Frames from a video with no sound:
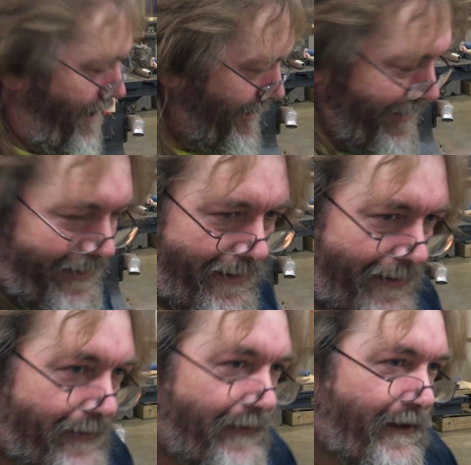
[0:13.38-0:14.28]
on.
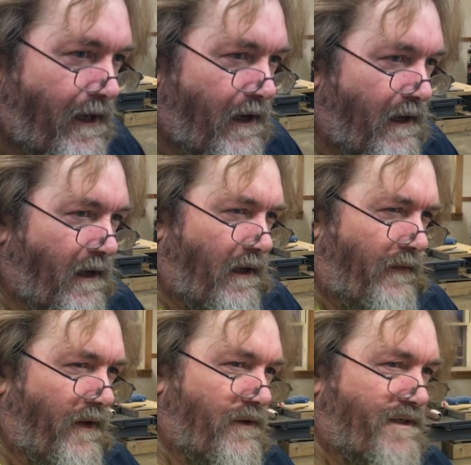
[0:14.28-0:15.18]

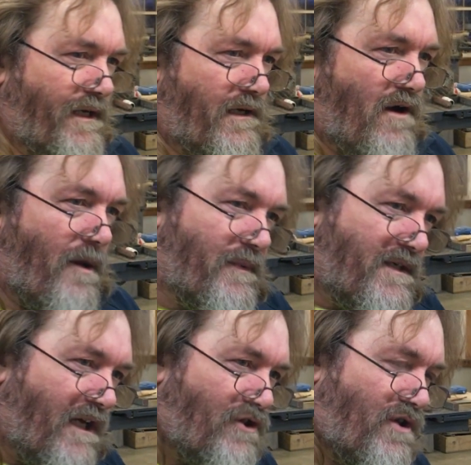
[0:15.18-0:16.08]
There's a
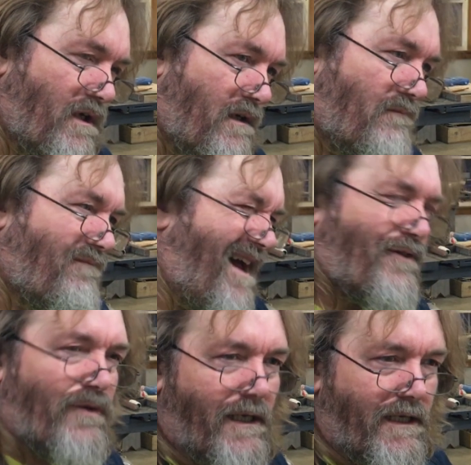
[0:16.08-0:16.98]
competition,
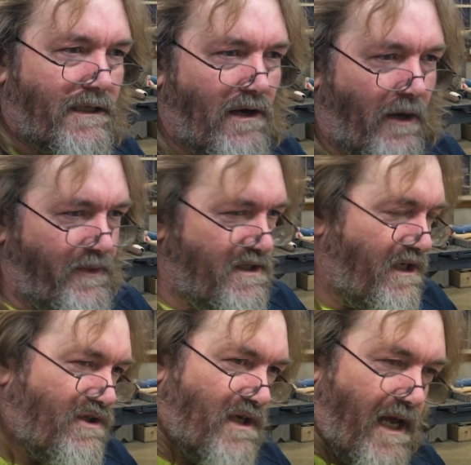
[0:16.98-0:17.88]
not really a
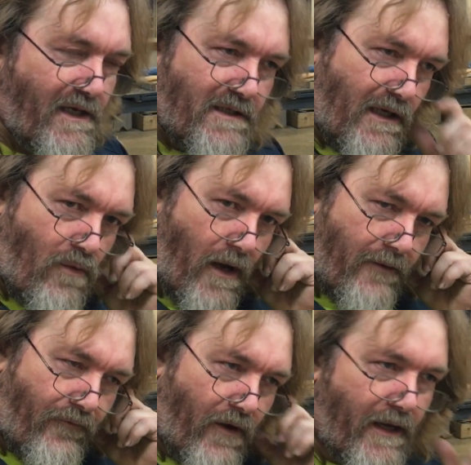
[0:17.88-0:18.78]
competition, actually
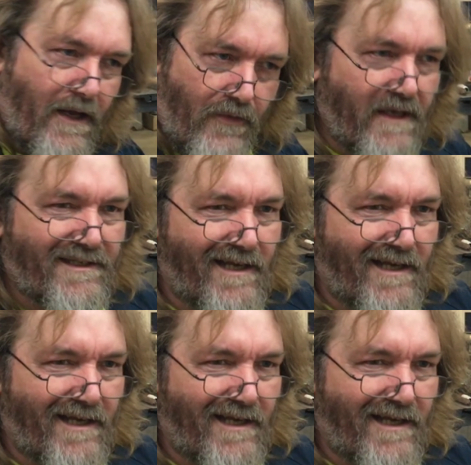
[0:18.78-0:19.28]
quite fun. I think